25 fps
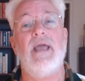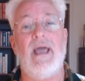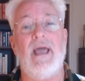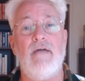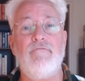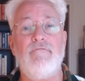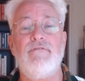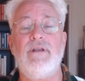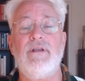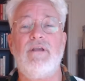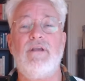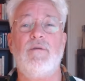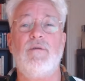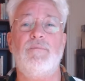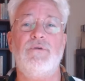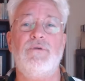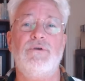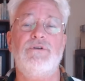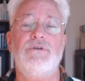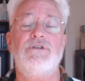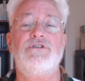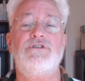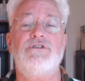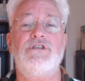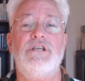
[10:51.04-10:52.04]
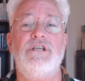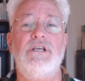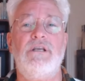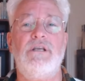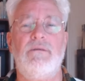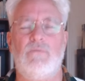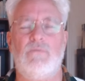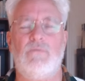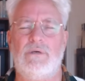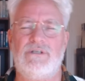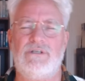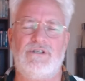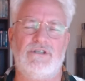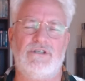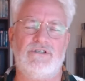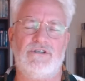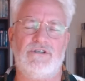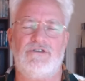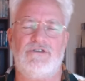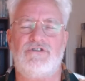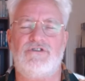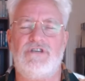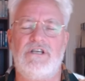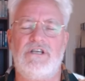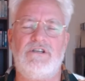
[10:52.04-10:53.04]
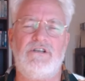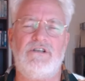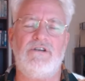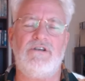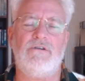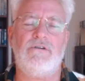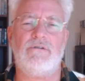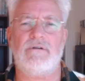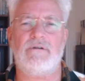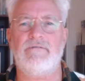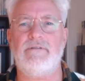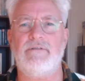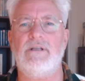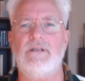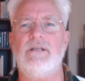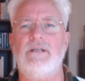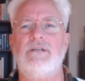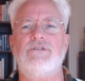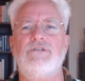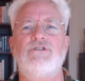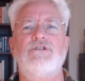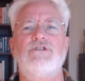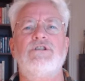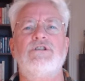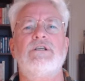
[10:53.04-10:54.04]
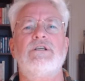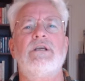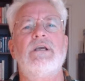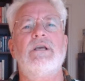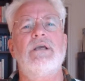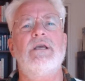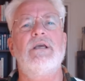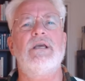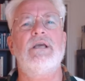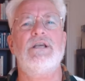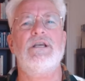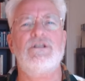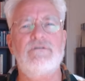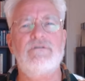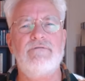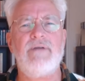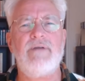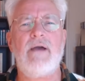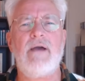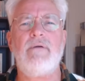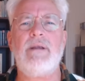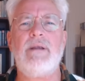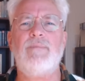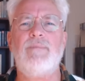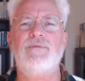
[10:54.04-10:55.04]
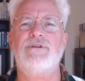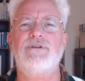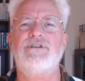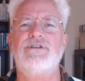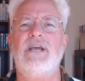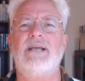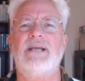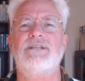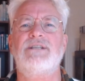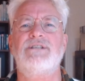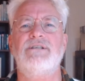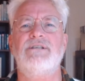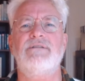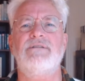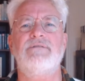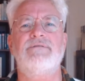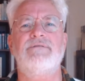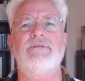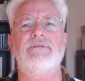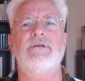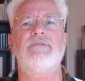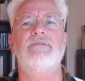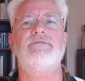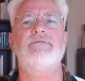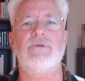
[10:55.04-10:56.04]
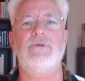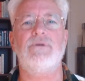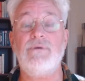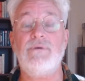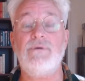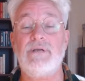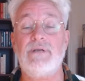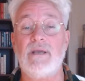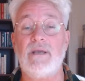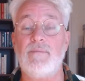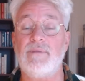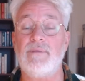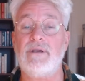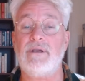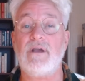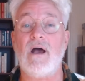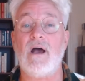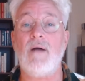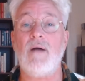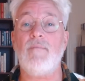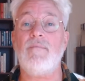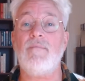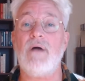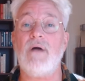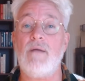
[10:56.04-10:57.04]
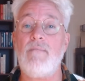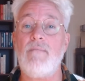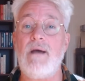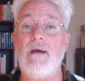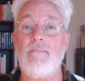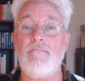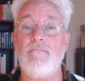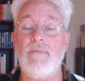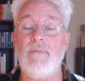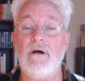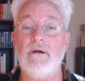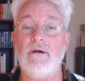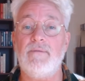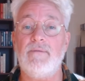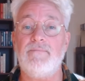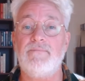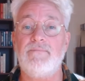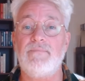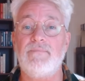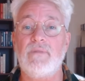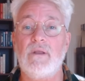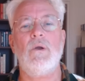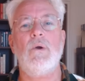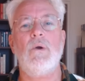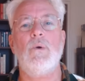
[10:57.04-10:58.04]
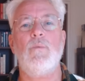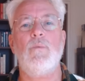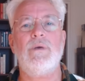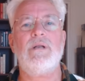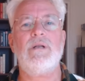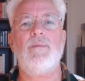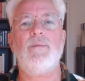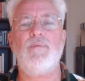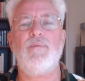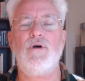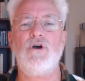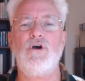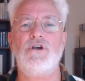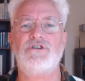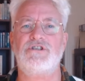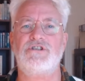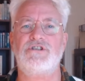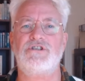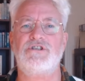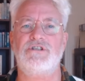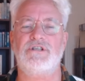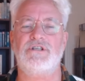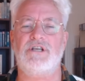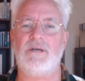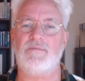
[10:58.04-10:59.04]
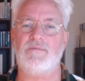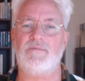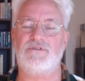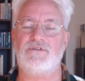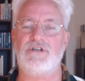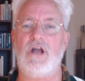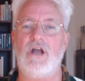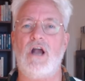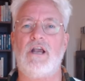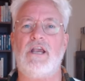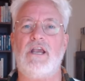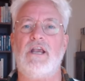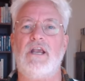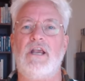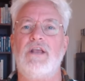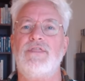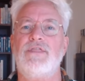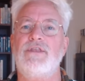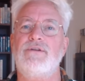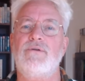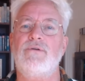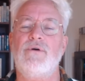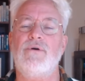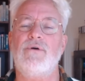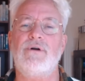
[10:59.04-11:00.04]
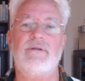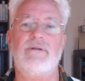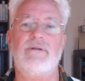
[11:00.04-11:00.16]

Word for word: Every community, which is a city or a village, is very protective of who can become a member. When a person comes knocking at the door